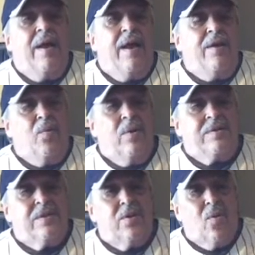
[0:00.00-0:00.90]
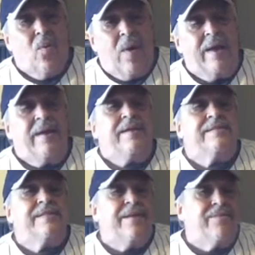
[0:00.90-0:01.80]
and it wasn't quite
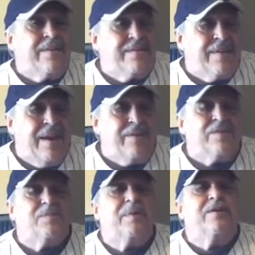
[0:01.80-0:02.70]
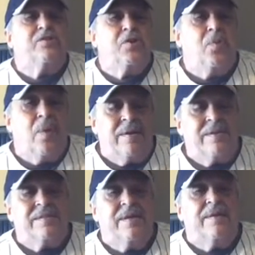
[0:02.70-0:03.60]
as advantageous because you wanted
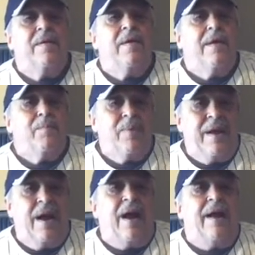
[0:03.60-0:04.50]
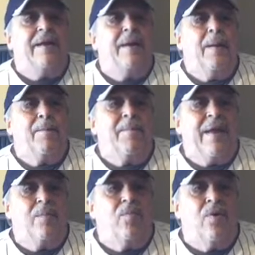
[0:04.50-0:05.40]
to sit behind
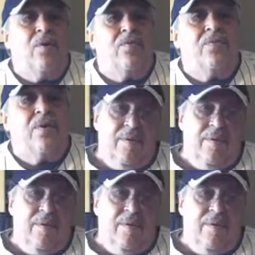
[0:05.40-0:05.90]
Babe Ruth.